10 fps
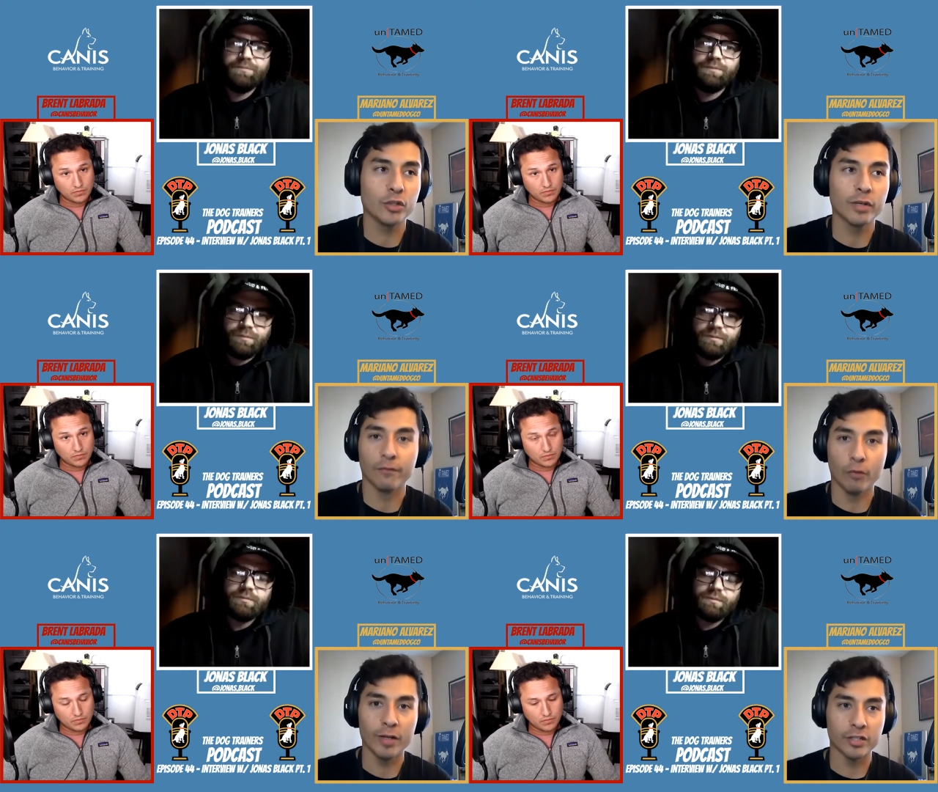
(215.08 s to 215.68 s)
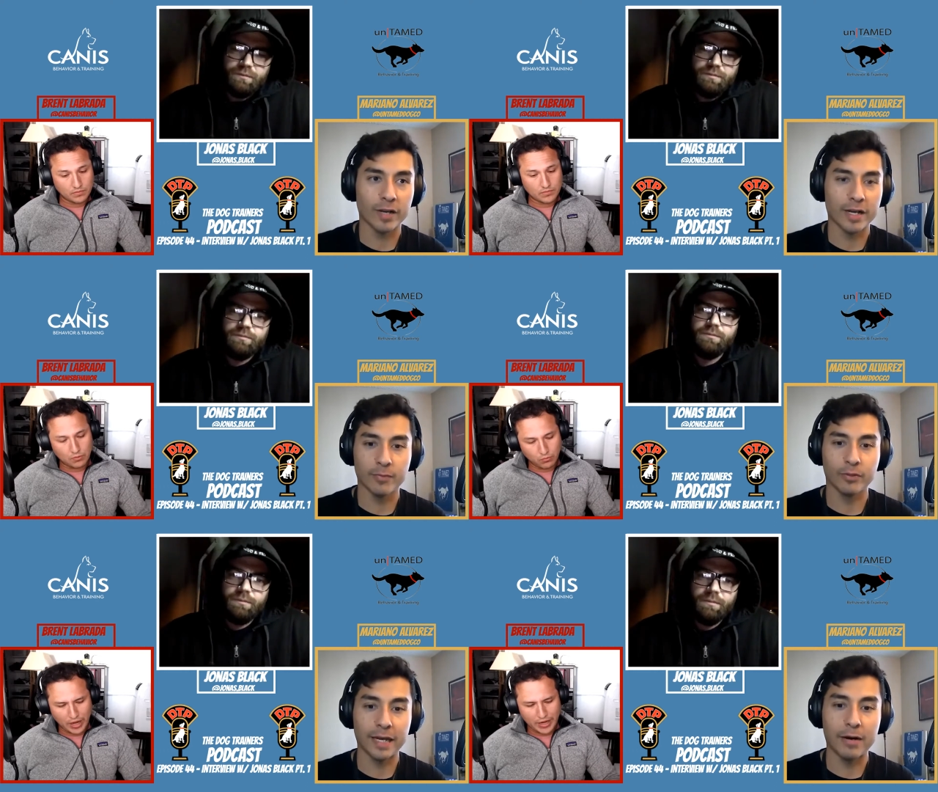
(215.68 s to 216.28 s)
Speaker 1: can avoid stress
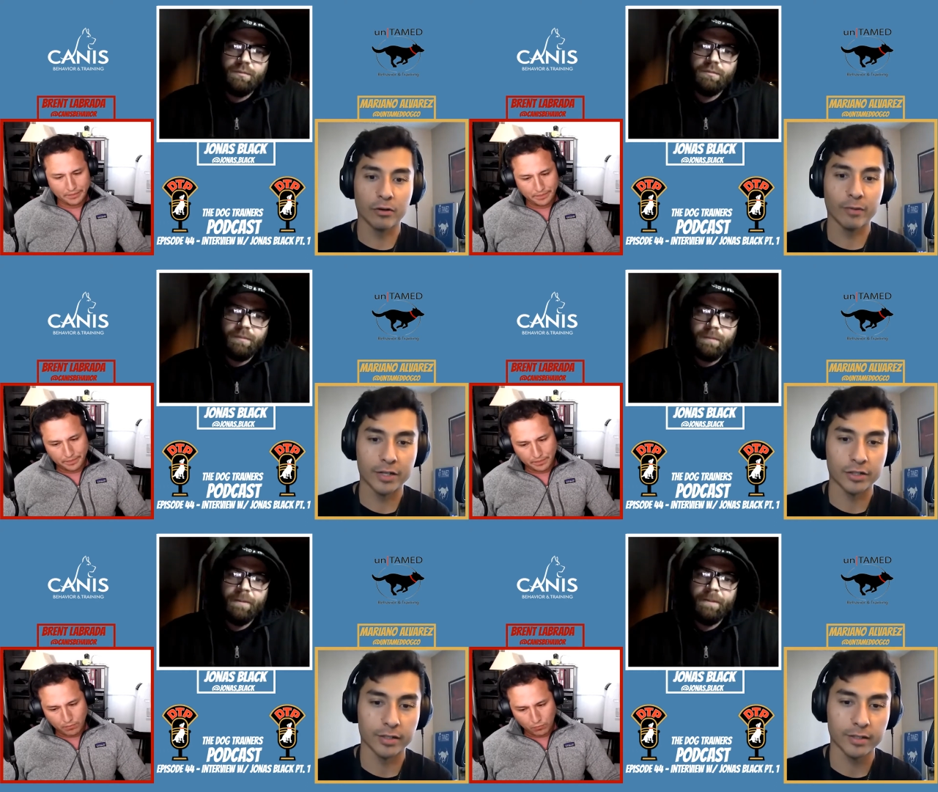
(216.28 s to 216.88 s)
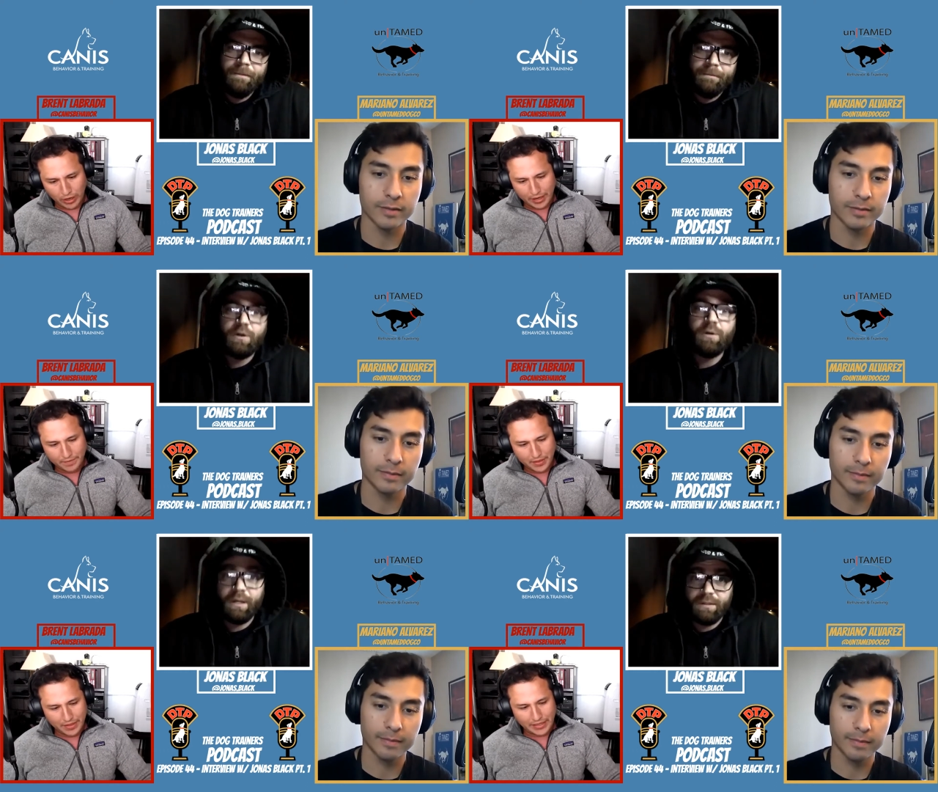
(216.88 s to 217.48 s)
without right. corrections. Right.
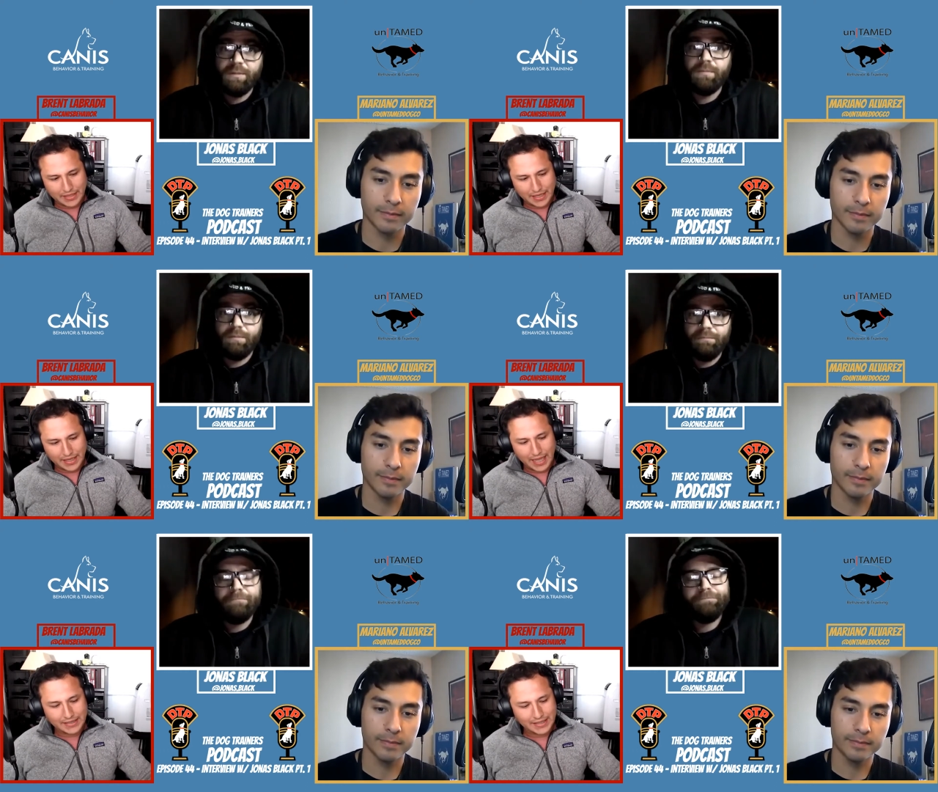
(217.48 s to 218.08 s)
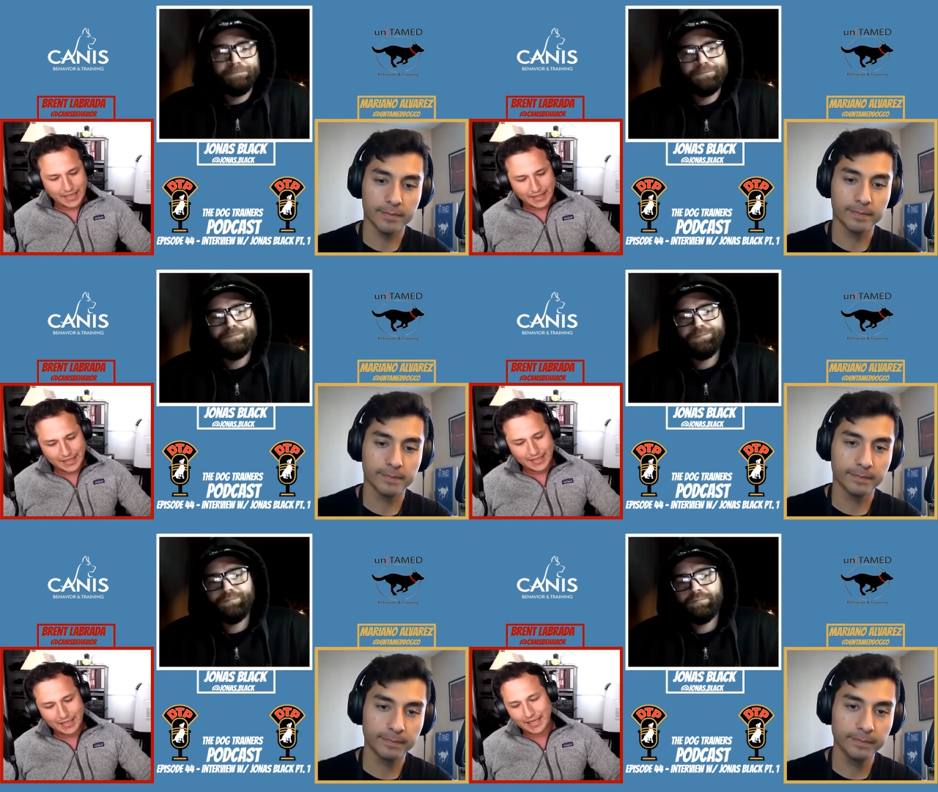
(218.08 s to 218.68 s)
And that's, and that's,
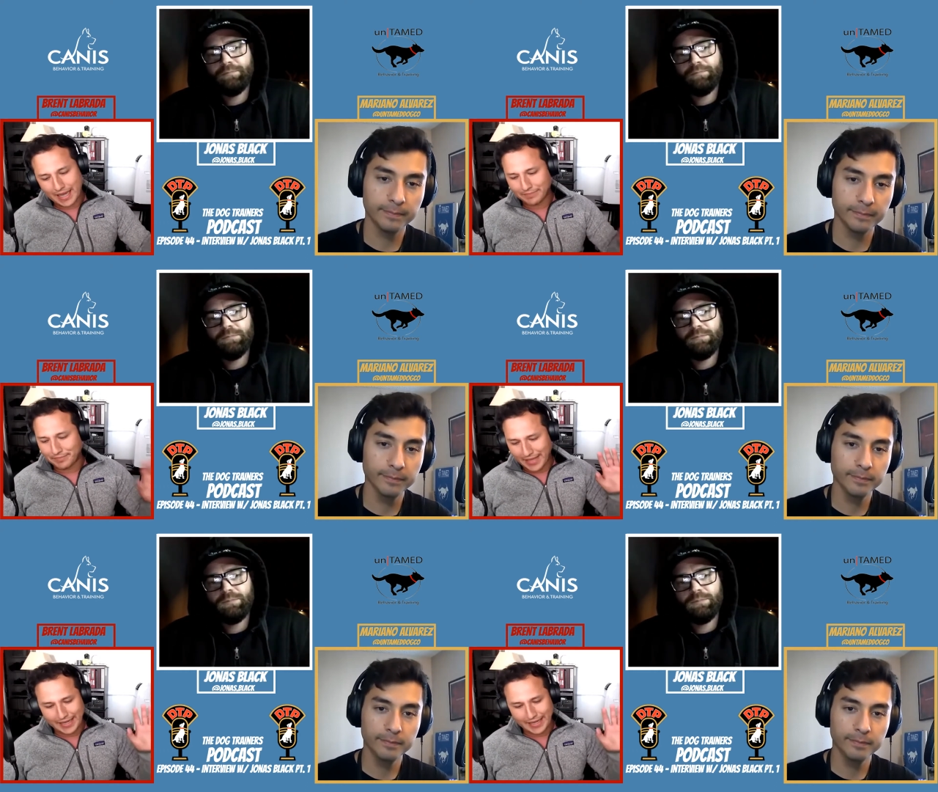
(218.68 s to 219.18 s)
and uh, yeah.